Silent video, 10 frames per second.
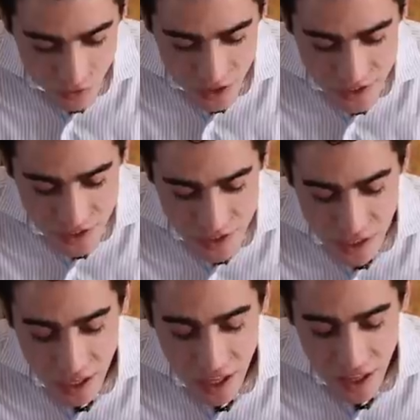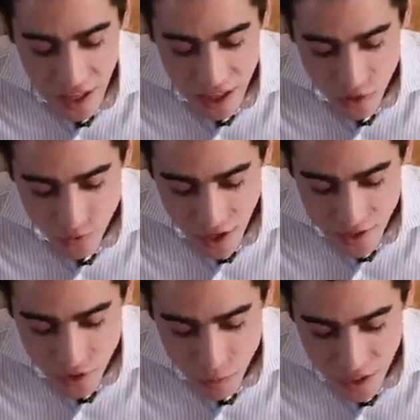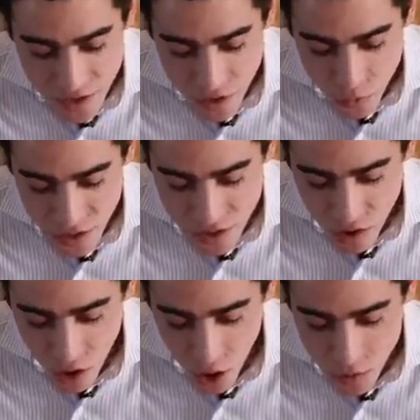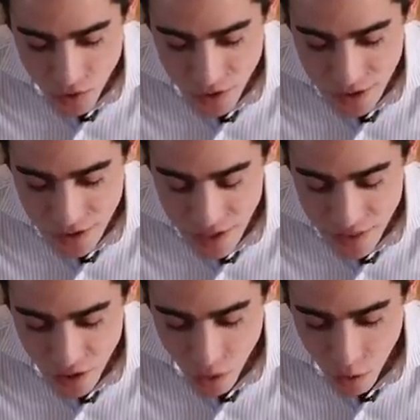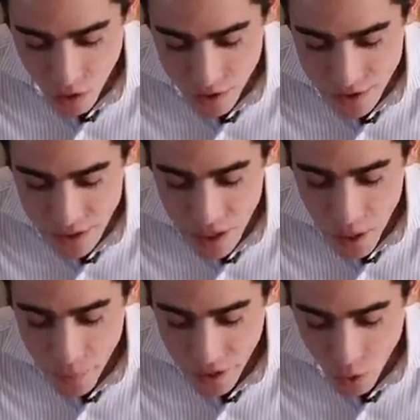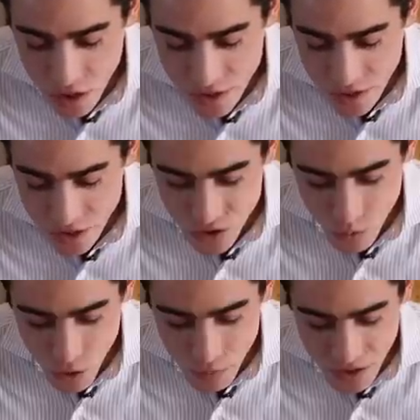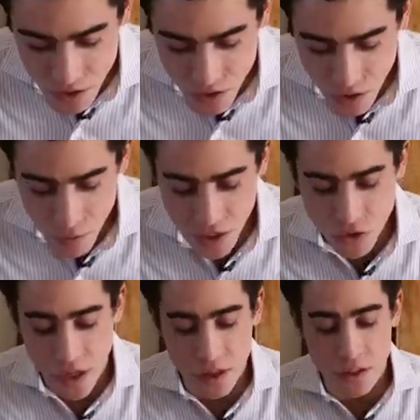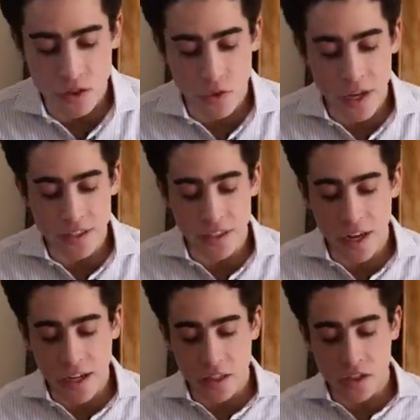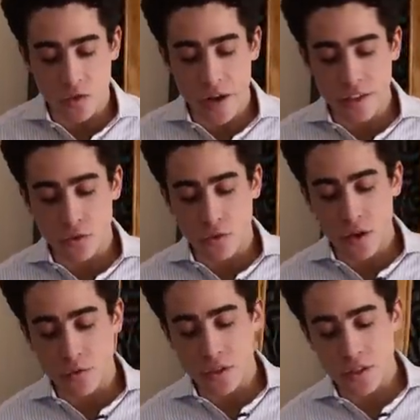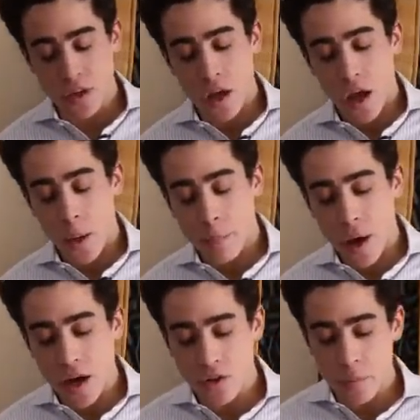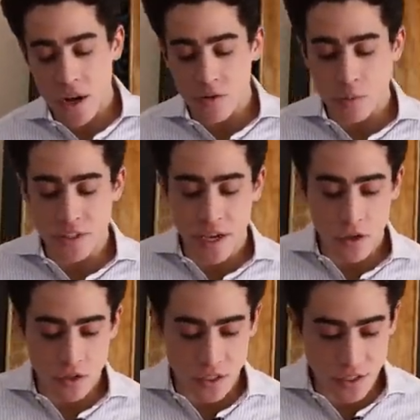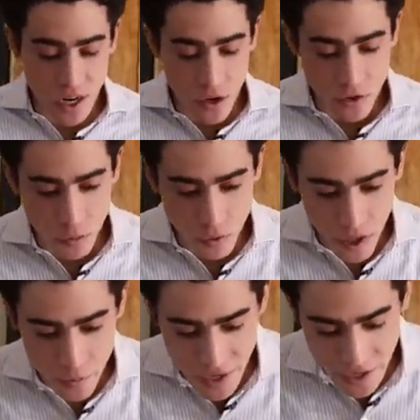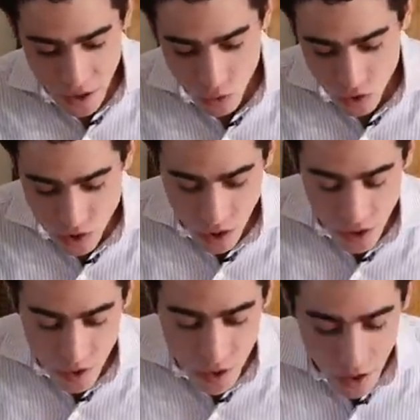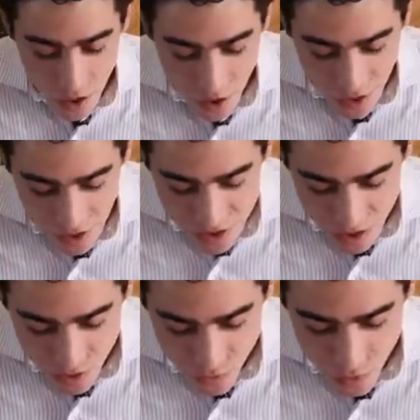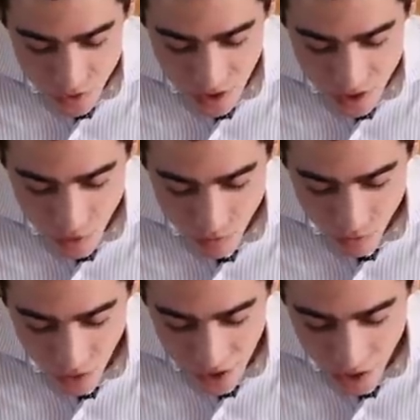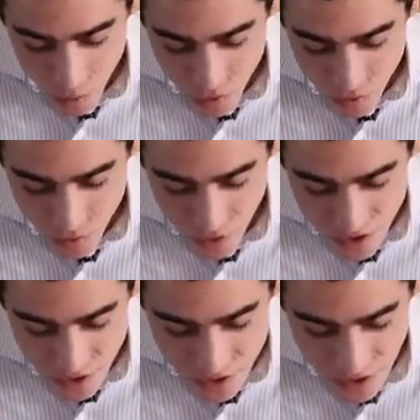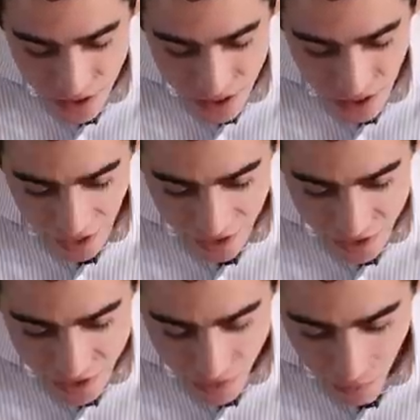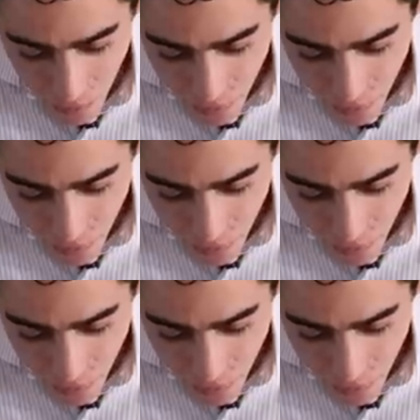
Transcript: VT, hello Frank, you mentioned the reason carbs are needed and their quality. My question is, should we be concerned about triglycerides and diglycerides? For reference, a moderate amount of potatoes and sourdough bread, baguette, croissant, occasionally fruits and some Frank approved veggies. Thanks.